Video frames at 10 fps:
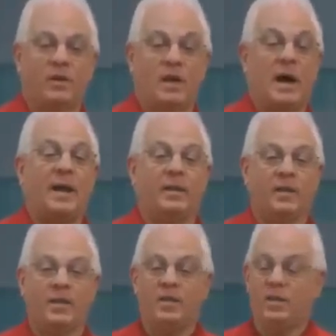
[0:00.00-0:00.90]

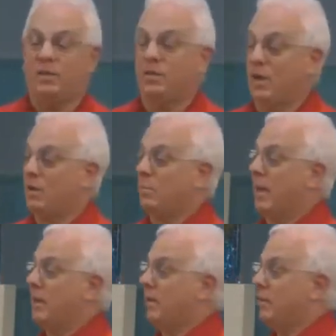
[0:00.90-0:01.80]
godly young
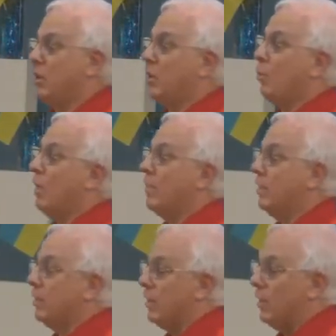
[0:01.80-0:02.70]
men and young
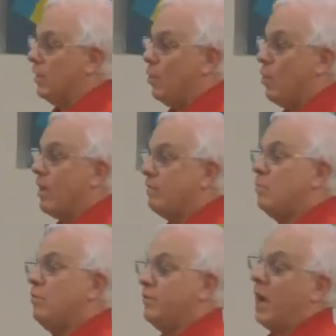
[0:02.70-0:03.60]
women who have
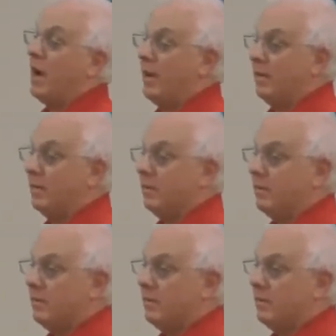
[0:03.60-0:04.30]
moved on.